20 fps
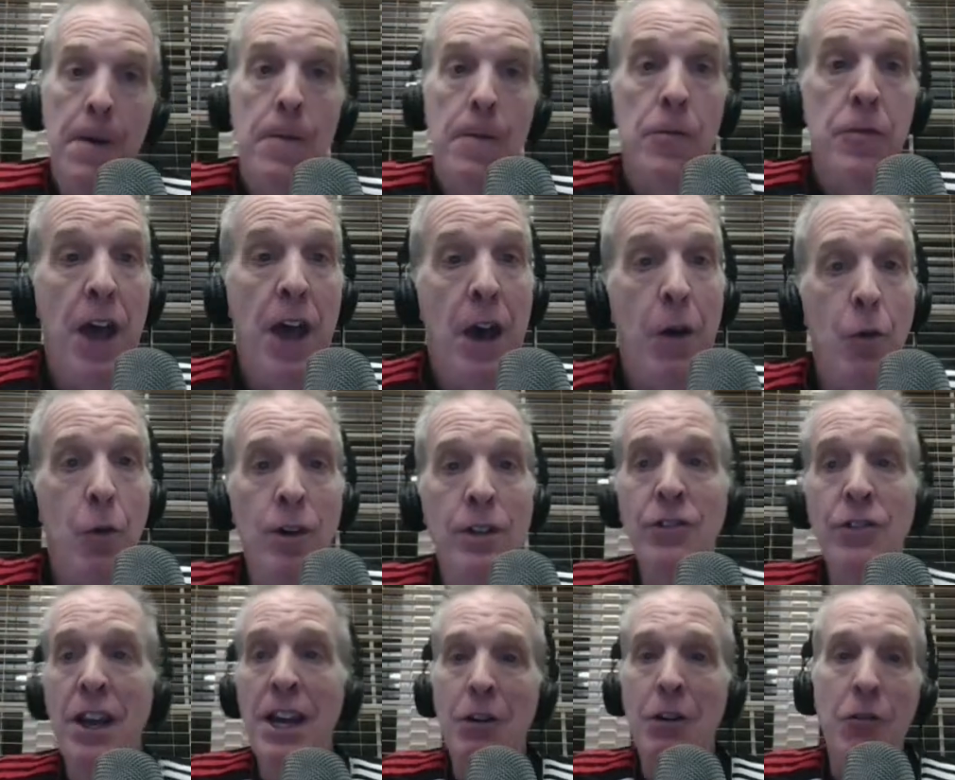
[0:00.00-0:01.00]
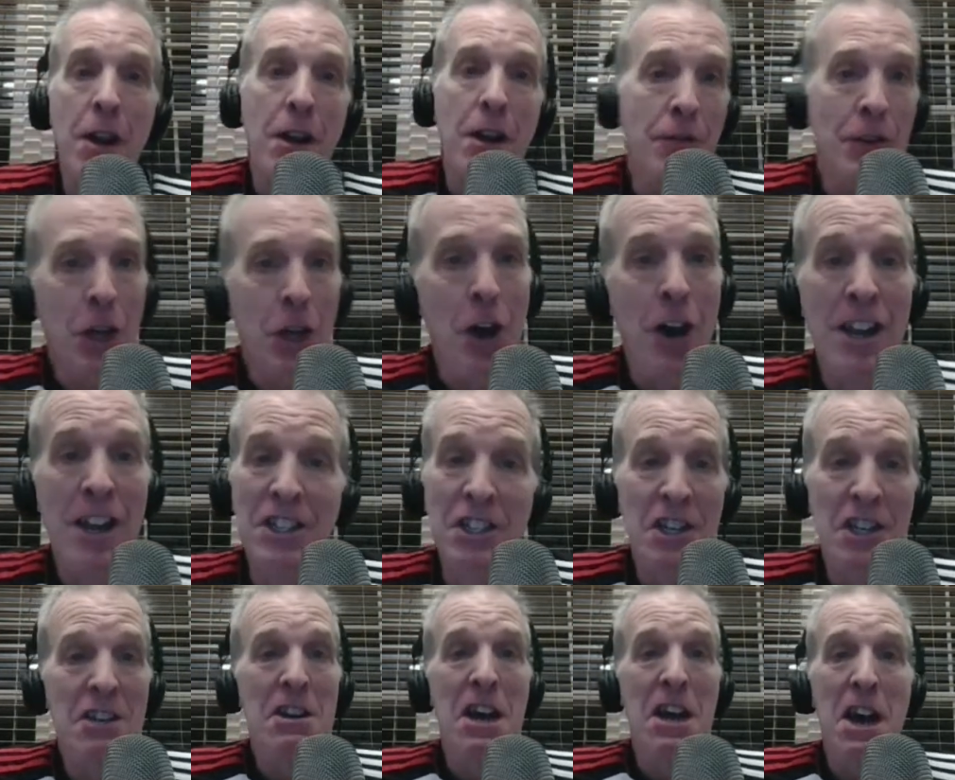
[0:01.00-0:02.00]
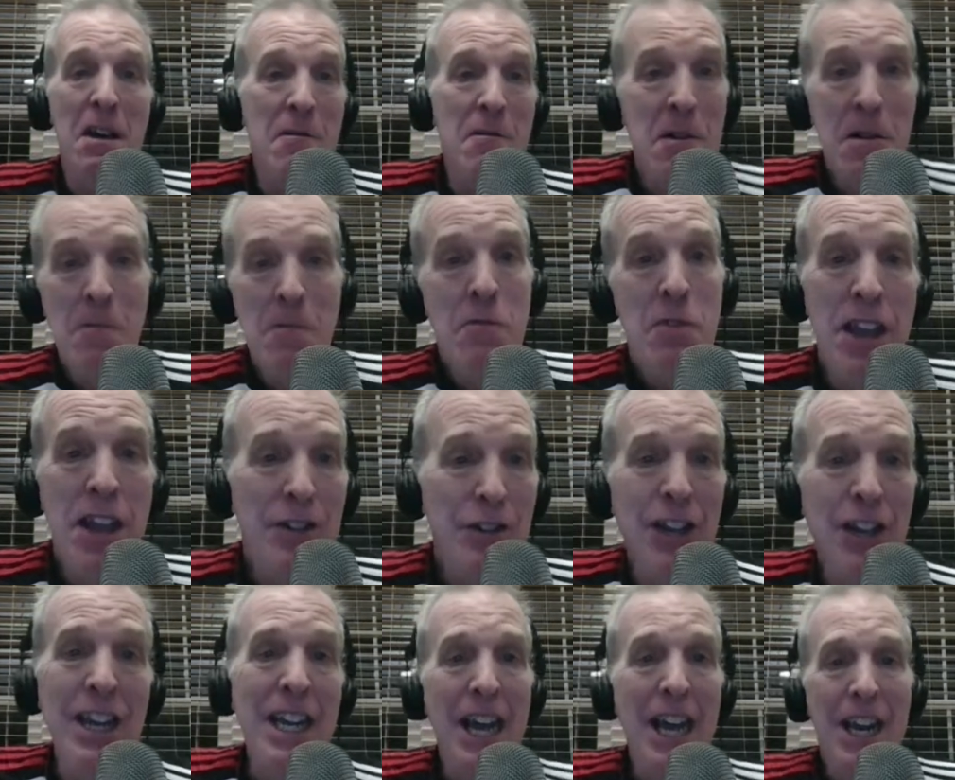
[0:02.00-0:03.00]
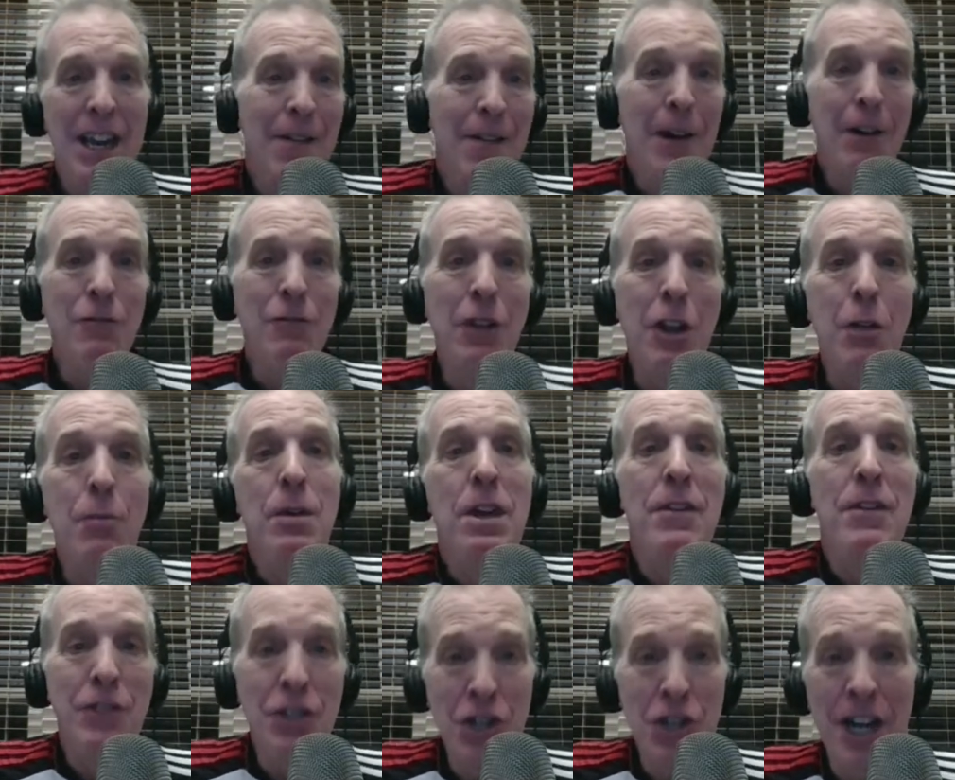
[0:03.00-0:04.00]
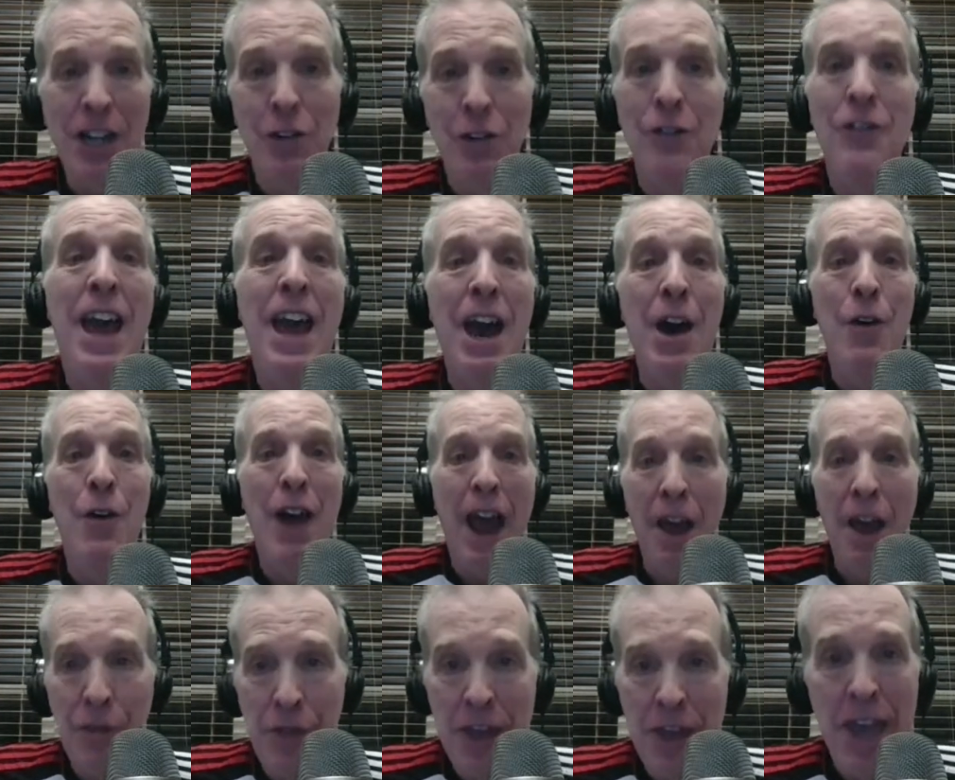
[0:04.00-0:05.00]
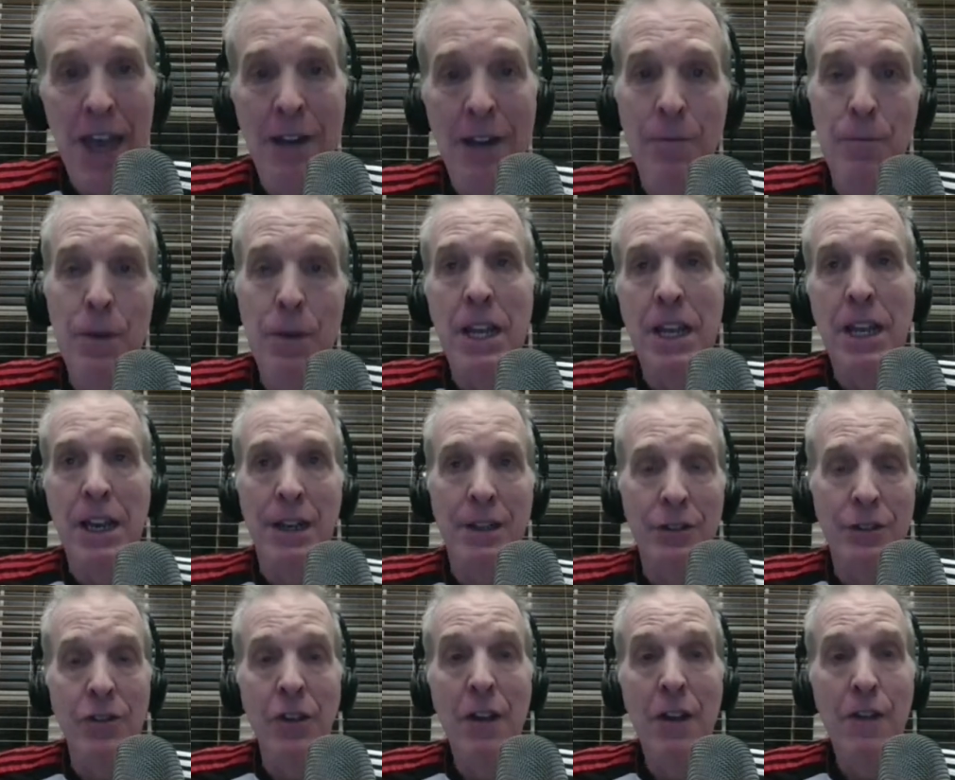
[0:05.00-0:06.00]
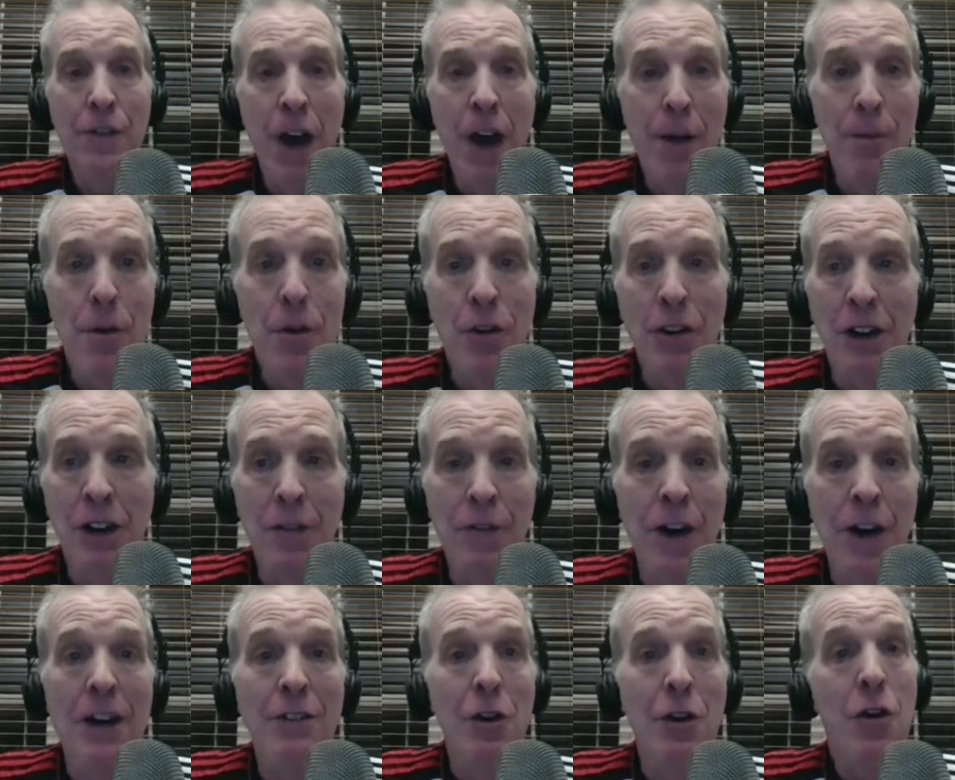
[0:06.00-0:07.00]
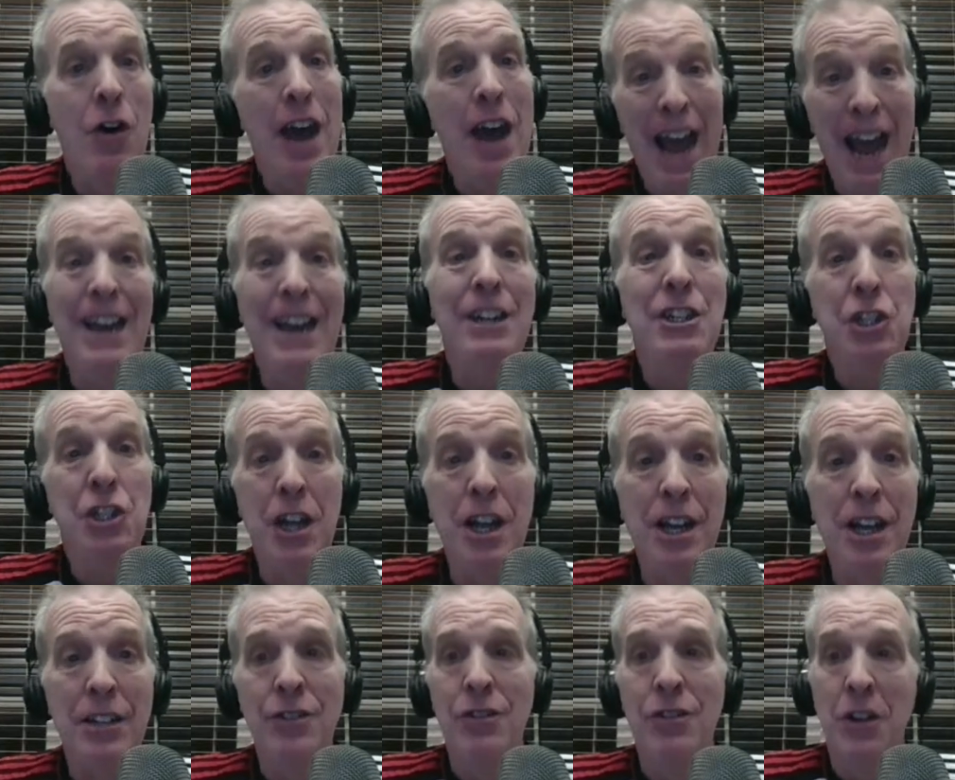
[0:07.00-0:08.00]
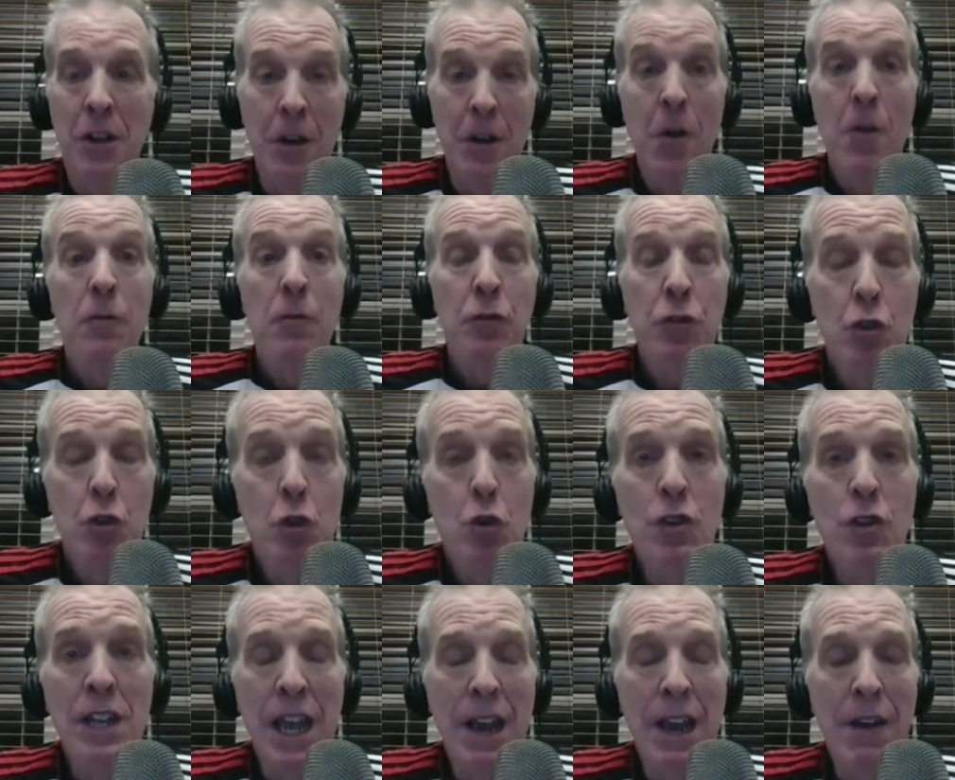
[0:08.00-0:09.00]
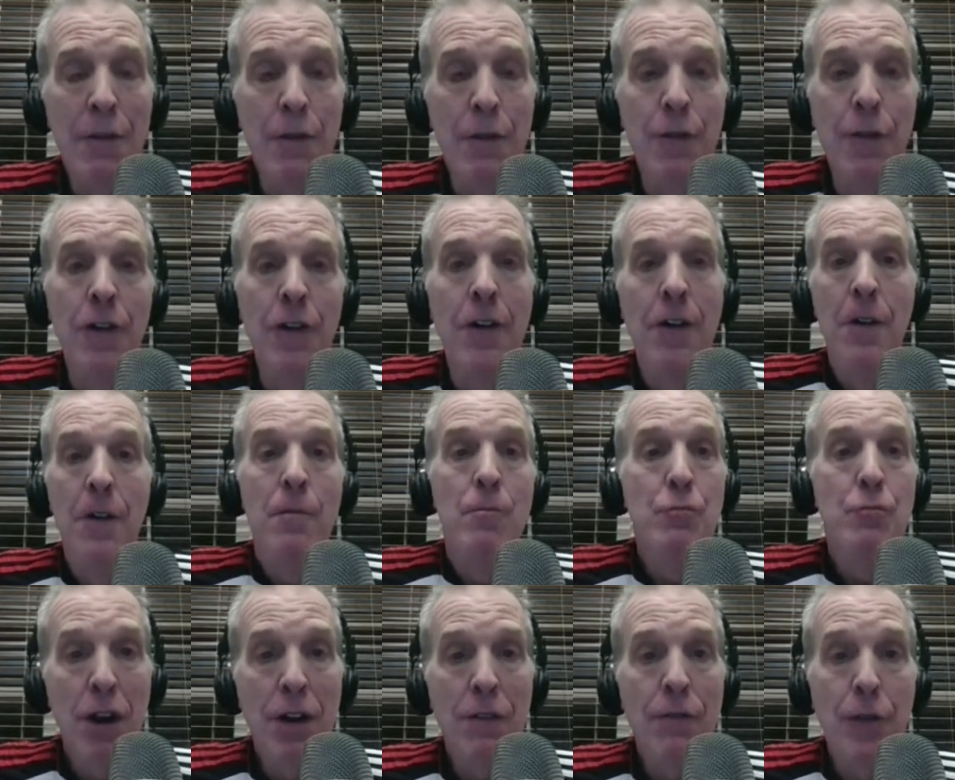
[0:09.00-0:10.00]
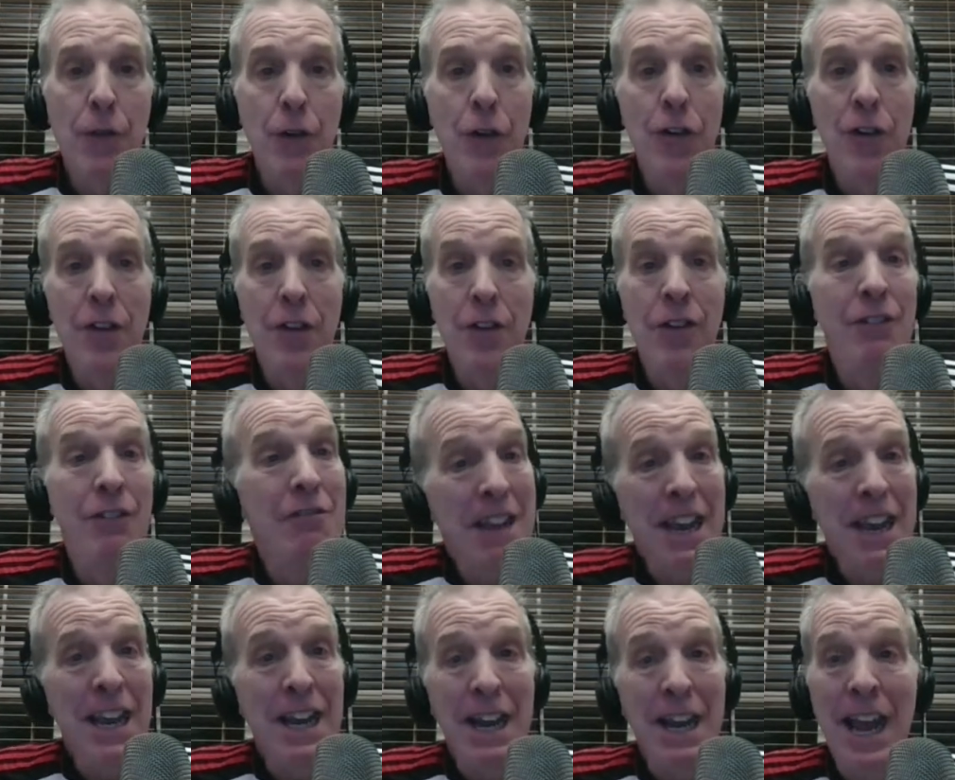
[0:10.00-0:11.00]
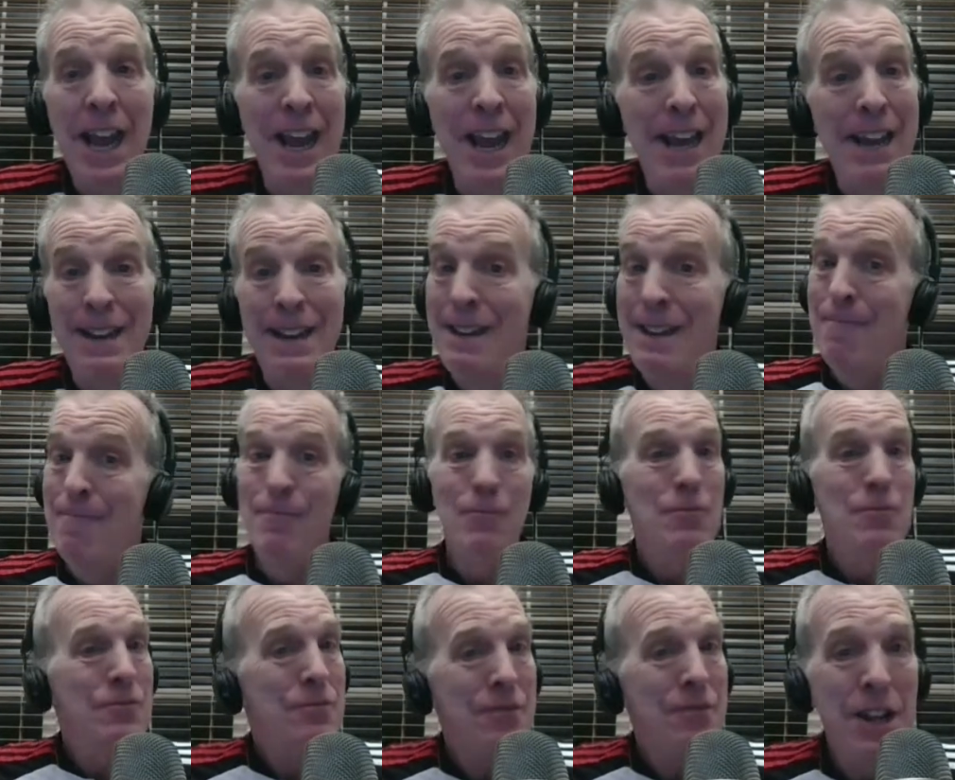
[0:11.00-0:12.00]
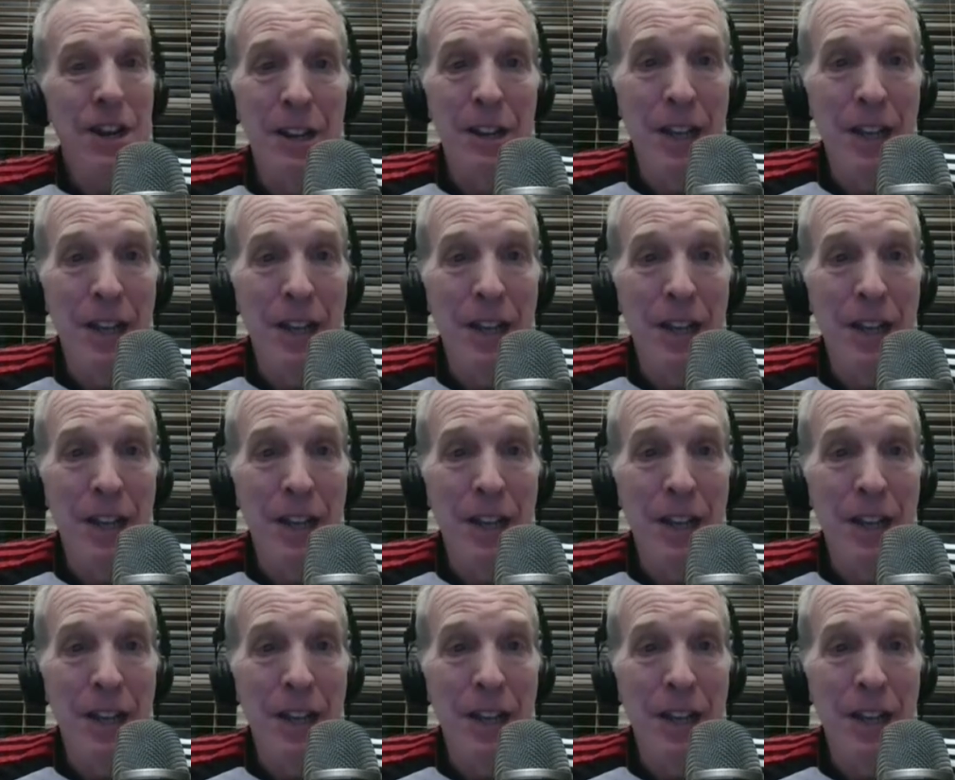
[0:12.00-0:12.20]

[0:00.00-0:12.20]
that was at Craven Cottage. And yes, I got a little bit of a chuckle now at the end because Fabio Carvalho had a chance to give Brentford the lead and didn't